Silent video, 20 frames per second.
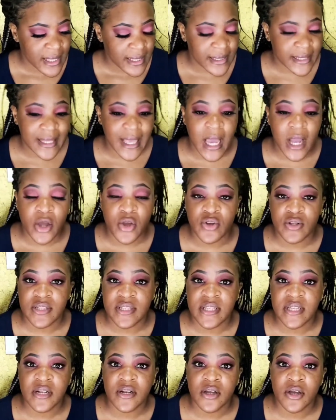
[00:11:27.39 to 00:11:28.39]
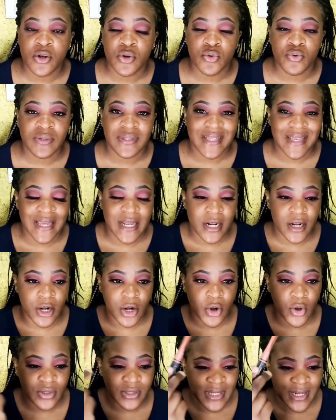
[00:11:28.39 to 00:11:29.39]
their concealer looks a
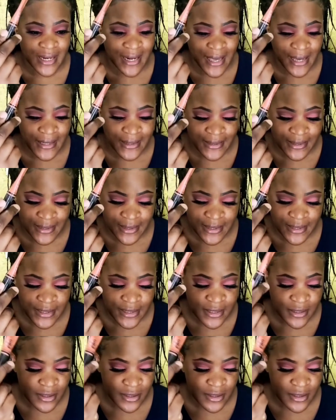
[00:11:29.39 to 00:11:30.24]
lot like this,